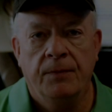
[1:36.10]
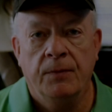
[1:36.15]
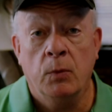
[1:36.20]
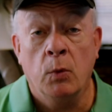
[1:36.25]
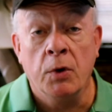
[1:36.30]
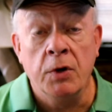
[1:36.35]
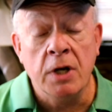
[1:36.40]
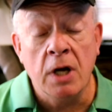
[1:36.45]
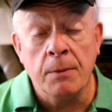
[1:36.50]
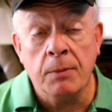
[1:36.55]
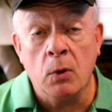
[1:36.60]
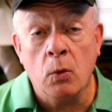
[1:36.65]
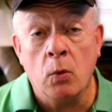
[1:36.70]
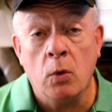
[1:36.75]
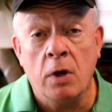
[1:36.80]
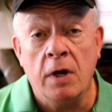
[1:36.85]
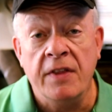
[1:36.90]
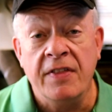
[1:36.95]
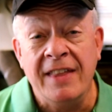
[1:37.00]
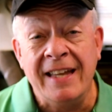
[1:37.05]
Well, number
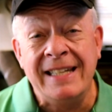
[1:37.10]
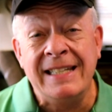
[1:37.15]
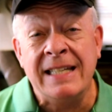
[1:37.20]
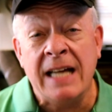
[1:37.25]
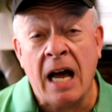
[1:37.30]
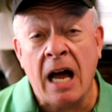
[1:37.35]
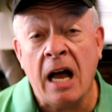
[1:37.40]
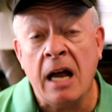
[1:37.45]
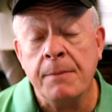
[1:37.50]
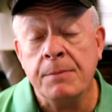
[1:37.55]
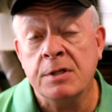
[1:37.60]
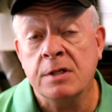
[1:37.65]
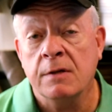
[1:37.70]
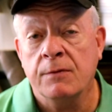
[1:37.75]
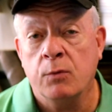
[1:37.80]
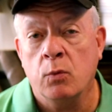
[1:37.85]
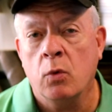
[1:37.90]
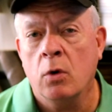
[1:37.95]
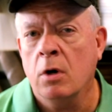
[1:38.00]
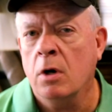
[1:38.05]
one, the types
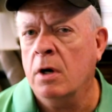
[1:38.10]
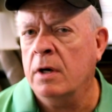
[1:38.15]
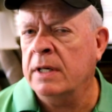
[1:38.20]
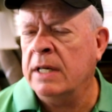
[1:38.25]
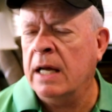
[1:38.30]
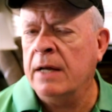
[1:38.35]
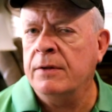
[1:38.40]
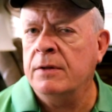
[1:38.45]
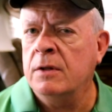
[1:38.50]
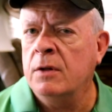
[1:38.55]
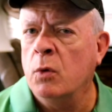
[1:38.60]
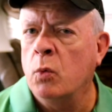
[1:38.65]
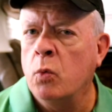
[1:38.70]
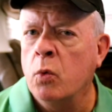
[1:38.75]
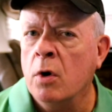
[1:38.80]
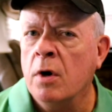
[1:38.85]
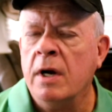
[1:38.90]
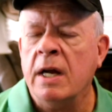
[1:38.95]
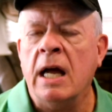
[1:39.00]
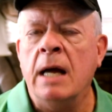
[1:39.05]
of work. Now, the
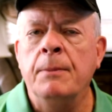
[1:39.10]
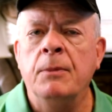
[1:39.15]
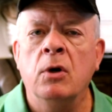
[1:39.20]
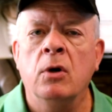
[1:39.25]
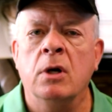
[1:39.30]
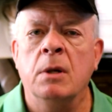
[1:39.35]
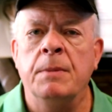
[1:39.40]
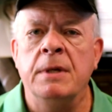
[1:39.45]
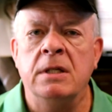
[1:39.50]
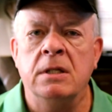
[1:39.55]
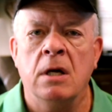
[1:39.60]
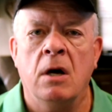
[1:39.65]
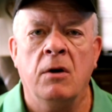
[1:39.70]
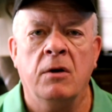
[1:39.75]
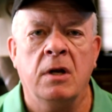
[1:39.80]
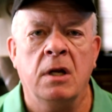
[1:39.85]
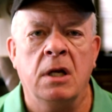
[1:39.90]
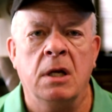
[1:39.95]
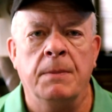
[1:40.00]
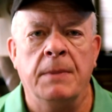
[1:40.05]
work I'm going to be
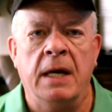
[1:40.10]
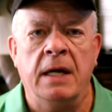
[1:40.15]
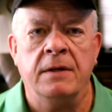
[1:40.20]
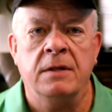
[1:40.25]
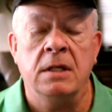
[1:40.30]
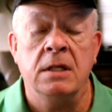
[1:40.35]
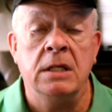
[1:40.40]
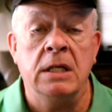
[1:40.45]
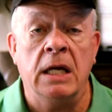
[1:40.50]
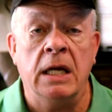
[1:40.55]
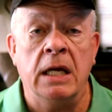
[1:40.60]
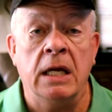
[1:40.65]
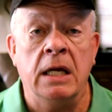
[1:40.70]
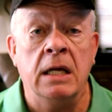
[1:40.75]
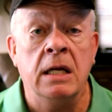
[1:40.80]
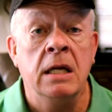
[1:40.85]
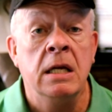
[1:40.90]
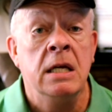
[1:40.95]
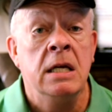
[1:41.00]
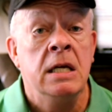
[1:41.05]
talking about
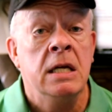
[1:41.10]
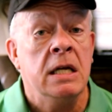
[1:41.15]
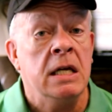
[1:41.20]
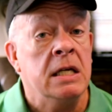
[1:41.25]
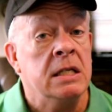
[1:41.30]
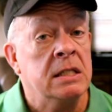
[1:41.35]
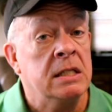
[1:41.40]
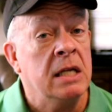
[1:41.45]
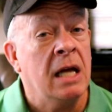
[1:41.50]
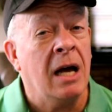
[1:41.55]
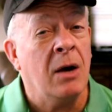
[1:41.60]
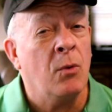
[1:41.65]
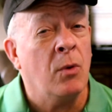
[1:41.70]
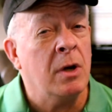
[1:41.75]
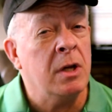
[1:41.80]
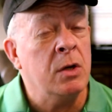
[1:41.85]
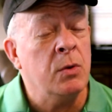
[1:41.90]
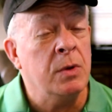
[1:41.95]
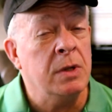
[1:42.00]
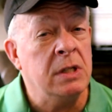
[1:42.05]
today is not
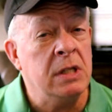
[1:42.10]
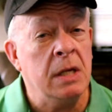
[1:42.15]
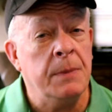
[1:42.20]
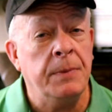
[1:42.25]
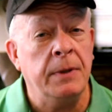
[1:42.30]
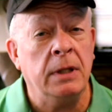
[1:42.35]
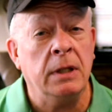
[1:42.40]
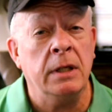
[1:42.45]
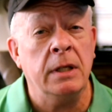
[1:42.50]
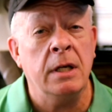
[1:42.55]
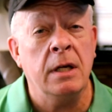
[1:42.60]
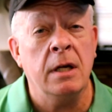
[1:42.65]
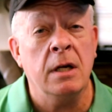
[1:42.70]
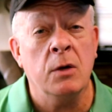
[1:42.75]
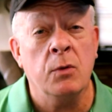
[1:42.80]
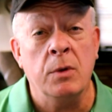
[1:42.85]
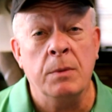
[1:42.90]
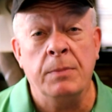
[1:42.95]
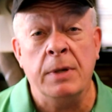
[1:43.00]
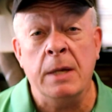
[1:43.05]
what you would typically hear
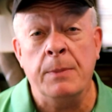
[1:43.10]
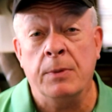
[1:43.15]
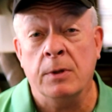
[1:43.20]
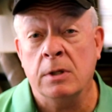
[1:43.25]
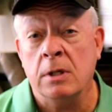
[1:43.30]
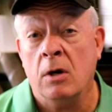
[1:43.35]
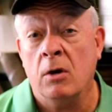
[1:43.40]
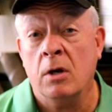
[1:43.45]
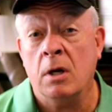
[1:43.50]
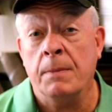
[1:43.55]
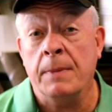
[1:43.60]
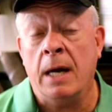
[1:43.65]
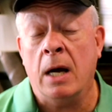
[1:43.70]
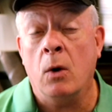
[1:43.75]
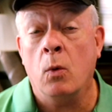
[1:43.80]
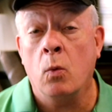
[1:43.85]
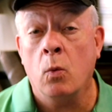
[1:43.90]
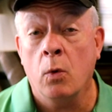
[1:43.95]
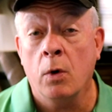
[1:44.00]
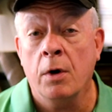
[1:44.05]
when people talk
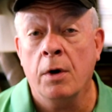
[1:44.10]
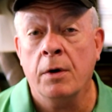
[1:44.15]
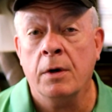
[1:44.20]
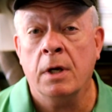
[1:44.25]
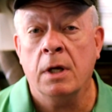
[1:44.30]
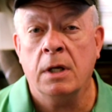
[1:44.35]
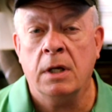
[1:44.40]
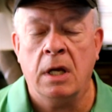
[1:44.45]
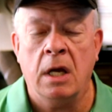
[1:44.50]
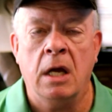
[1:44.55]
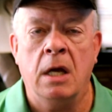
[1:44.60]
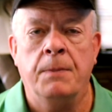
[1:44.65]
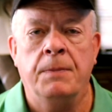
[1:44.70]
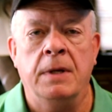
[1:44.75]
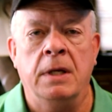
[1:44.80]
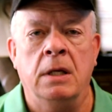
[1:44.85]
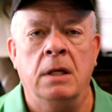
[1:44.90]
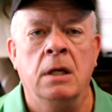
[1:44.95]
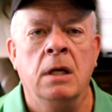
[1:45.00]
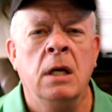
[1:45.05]
about work
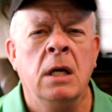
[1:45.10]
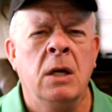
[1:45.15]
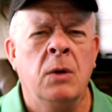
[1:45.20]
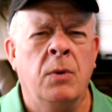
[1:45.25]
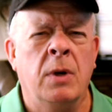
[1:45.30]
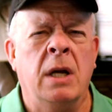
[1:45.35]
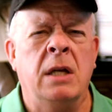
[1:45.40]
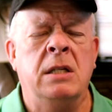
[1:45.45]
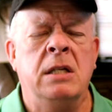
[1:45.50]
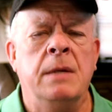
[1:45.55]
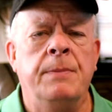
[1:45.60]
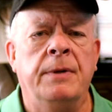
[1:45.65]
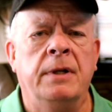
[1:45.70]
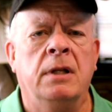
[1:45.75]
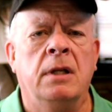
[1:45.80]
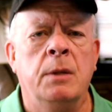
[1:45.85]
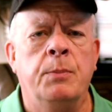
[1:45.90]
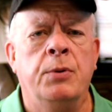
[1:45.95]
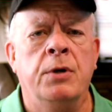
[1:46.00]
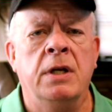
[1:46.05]
camping. What I
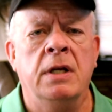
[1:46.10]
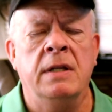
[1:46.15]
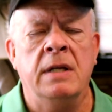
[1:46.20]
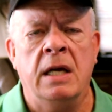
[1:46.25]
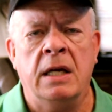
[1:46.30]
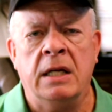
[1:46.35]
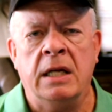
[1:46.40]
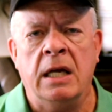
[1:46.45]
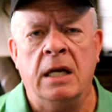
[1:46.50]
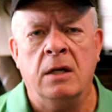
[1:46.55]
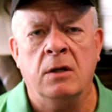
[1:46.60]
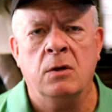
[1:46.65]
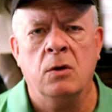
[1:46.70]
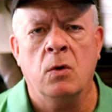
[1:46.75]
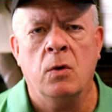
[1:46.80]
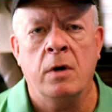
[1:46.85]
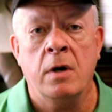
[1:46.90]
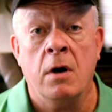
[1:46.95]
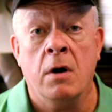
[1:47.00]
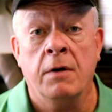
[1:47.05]
typically put in that
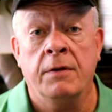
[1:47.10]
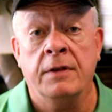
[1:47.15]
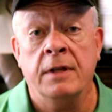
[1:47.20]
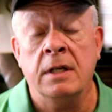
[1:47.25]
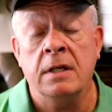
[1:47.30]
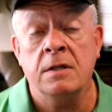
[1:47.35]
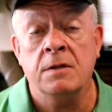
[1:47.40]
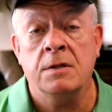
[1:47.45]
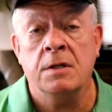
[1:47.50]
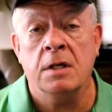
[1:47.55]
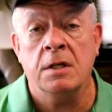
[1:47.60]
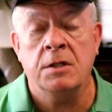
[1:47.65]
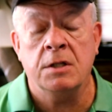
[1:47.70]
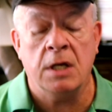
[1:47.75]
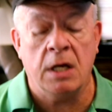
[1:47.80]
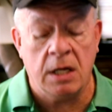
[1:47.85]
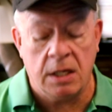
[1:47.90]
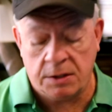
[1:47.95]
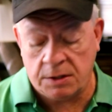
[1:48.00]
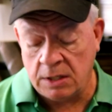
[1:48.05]
category are things such
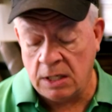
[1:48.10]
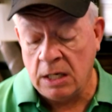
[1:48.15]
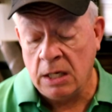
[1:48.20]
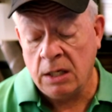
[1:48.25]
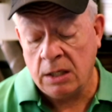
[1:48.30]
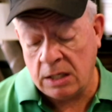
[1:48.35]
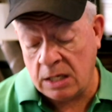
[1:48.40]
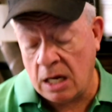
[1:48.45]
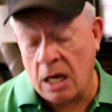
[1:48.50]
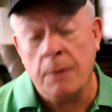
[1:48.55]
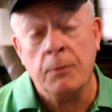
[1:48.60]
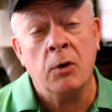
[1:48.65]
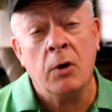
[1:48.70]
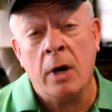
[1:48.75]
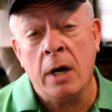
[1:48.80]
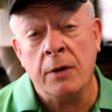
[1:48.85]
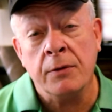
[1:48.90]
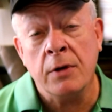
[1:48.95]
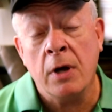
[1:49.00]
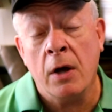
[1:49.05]
as
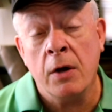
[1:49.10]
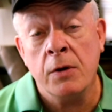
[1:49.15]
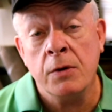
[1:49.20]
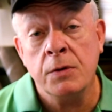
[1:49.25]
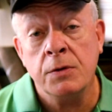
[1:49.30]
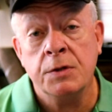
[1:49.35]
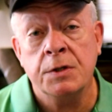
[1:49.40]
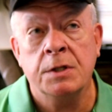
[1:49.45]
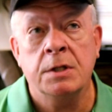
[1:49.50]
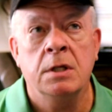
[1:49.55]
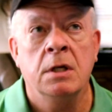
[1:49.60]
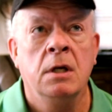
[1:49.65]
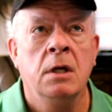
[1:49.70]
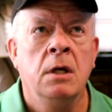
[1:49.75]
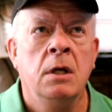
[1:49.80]
campground host,